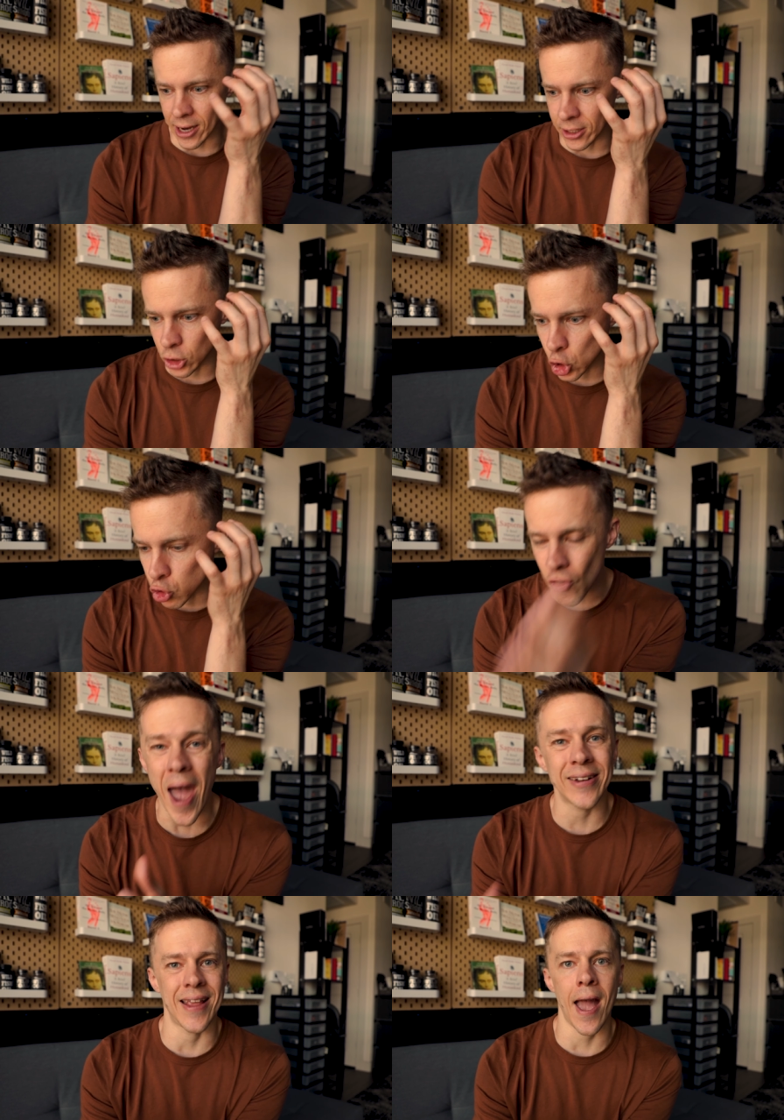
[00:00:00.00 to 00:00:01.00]
and
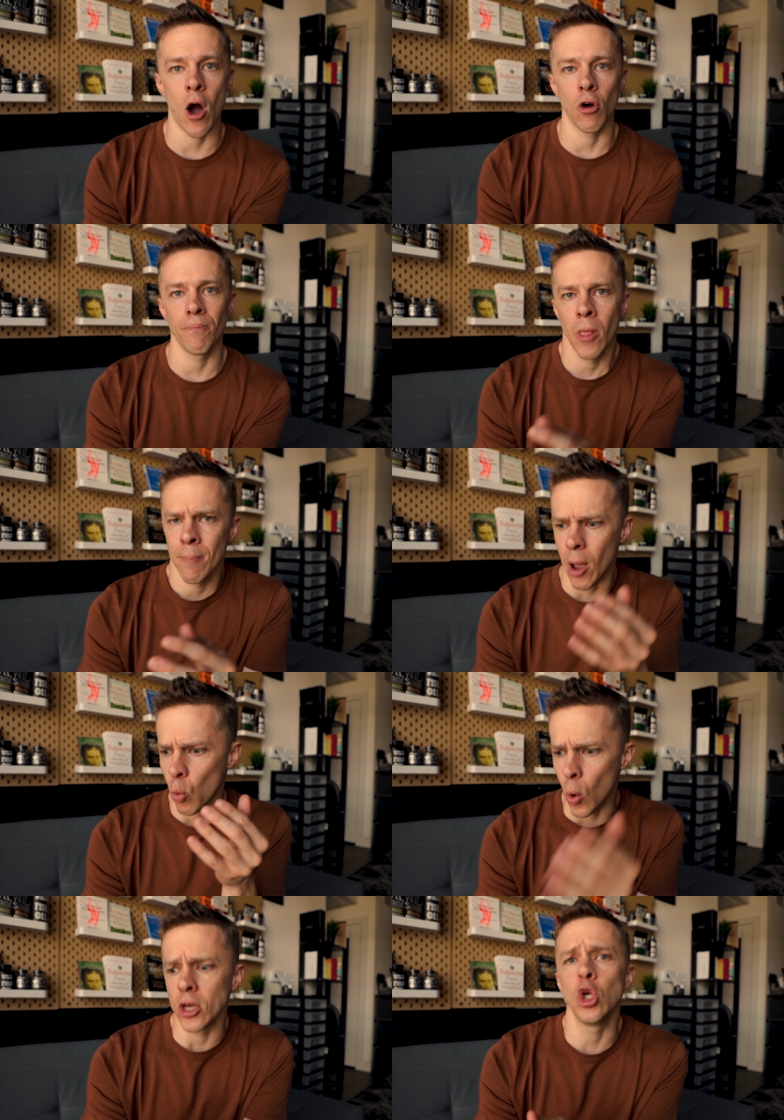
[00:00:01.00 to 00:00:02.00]
dragged down by
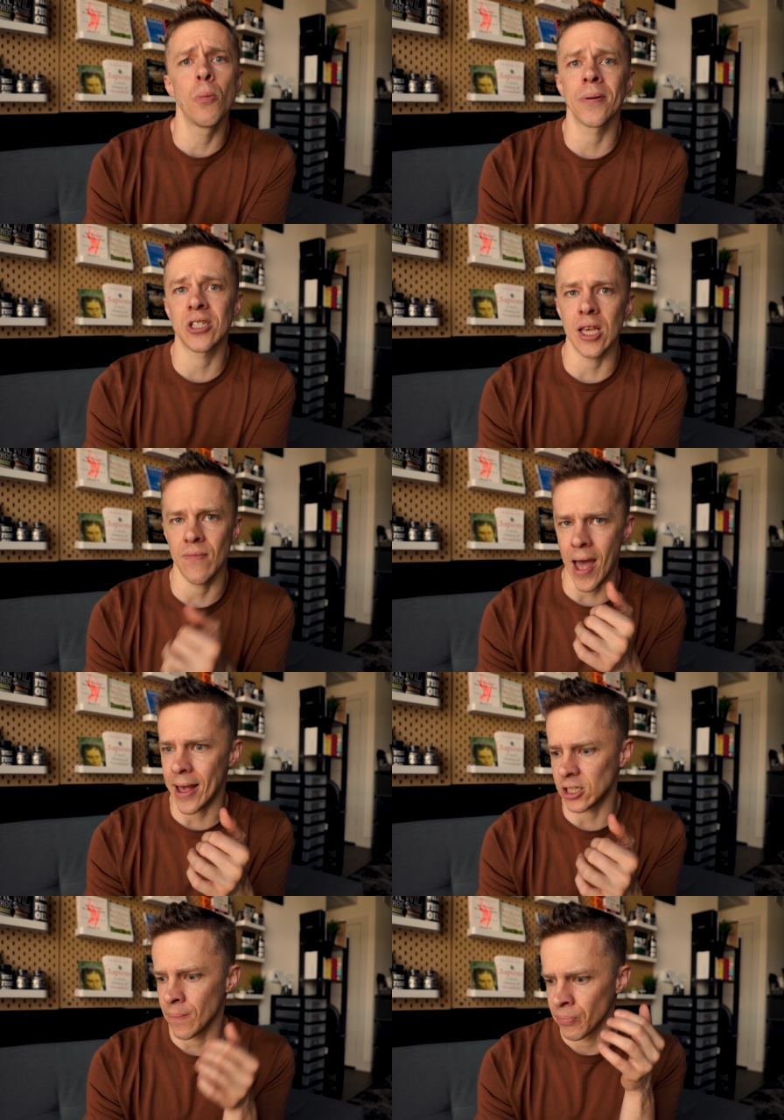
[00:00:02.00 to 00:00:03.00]
what you perceive
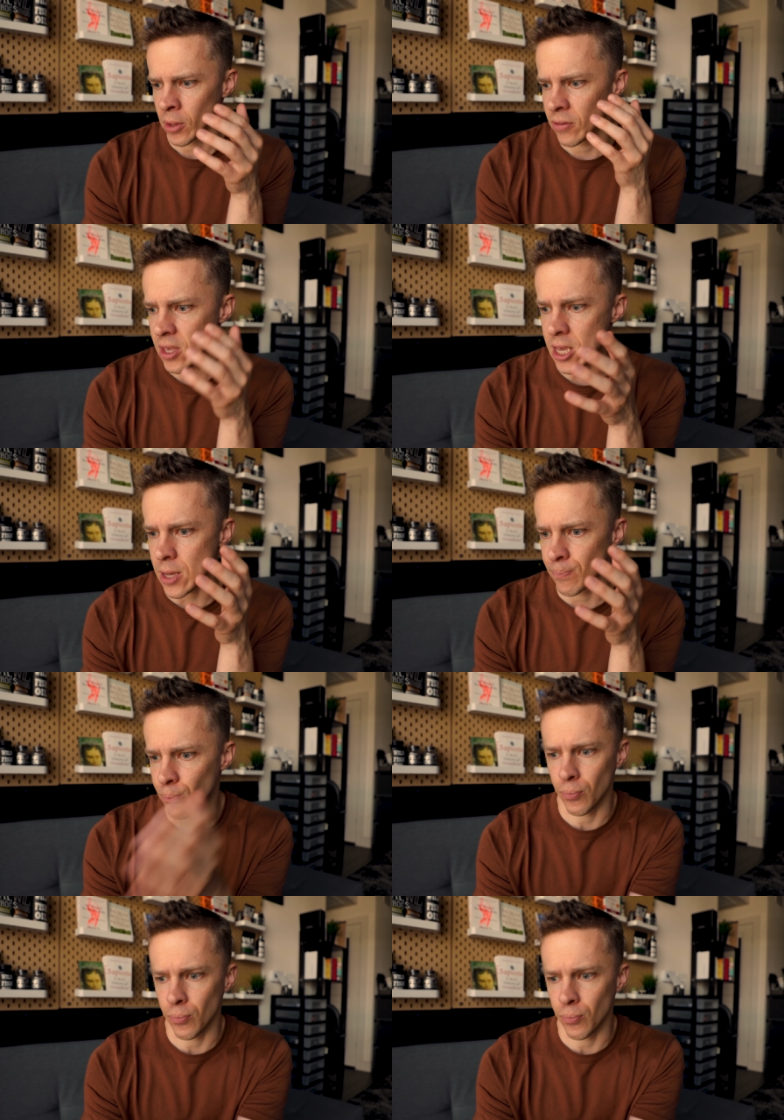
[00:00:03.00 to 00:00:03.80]
as the